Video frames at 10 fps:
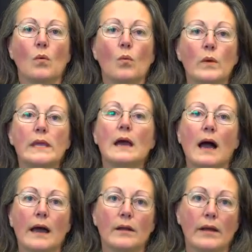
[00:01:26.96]
We
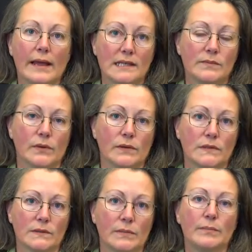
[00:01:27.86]
hire
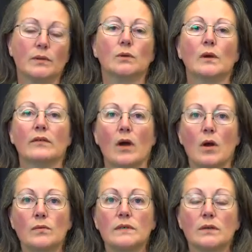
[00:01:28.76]
experts, people who have
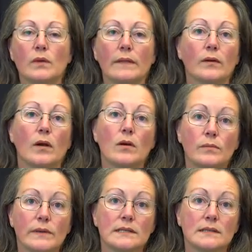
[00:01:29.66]
owned and run their
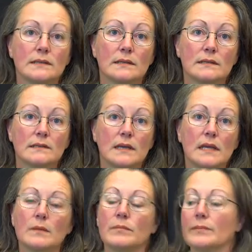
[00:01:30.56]
own businesses,
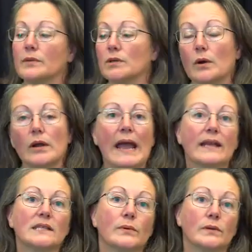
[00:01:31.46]
people who are
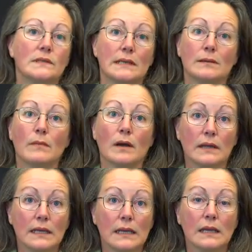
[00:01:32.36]
experts in
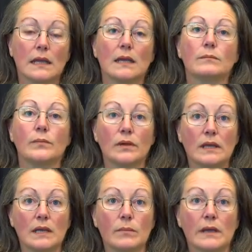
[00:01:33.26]
marketing, in
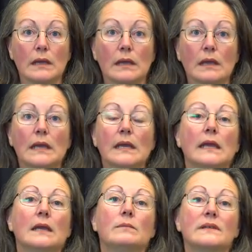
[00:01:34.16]
bookkeeping,
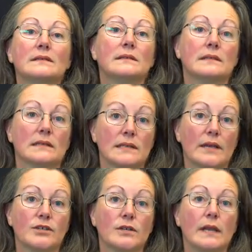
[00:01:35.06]
in business
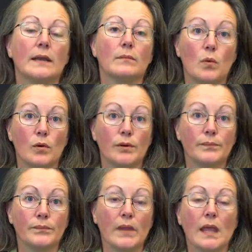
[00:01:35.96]
succession, and more.
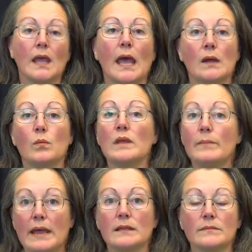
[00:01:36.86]
And we
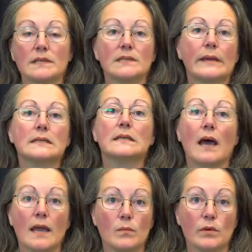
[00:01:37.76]
pay them to spend
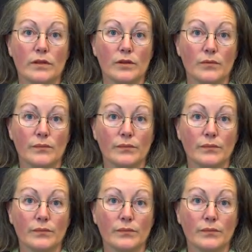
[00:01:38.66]
time with you.